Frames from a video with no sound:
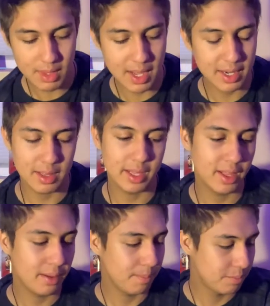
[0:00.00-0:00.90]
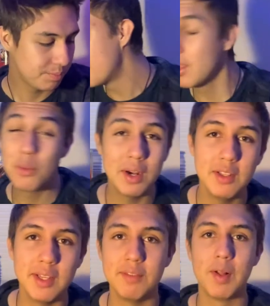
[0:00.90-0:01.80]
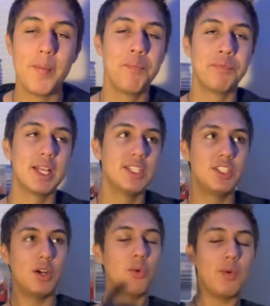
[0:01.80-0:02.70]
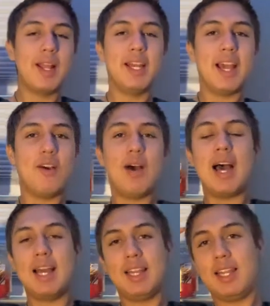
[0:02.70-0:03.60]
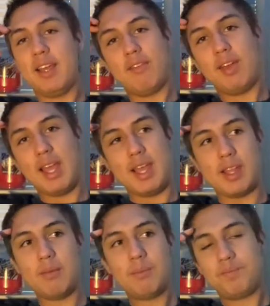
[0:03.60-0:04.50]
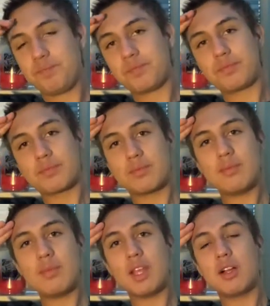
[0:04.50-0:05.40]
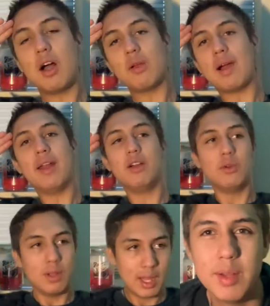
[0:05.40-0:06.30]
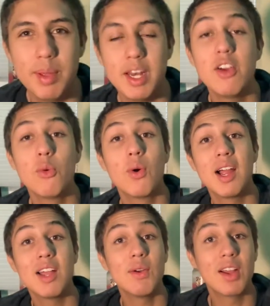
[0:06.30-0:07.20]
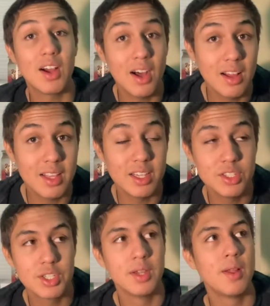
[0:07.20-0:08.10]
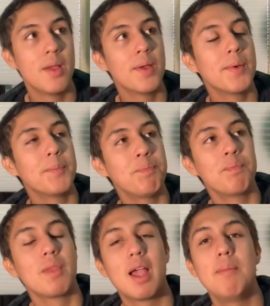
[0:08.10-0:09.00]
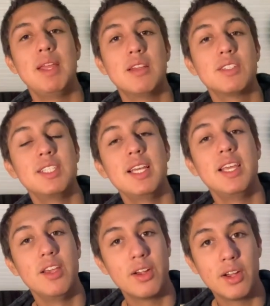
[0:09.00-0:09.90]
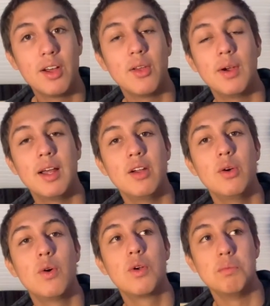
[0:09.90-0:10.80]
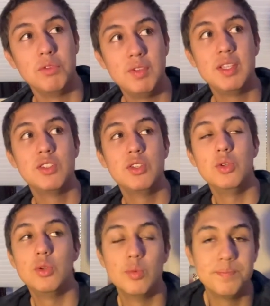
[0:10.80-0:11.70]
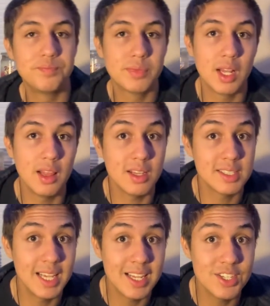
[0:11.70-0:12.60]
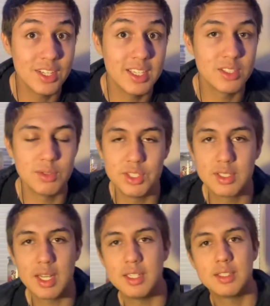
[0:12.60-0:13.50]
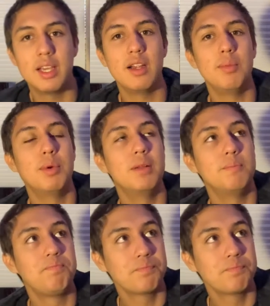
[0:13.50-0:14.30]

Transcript: didn't like that. Where do you live? So right now I live in Colorado. Depending on where I go to college, I'm either staying here in Colorado or moving to Los Angeles, which is kind of scary, but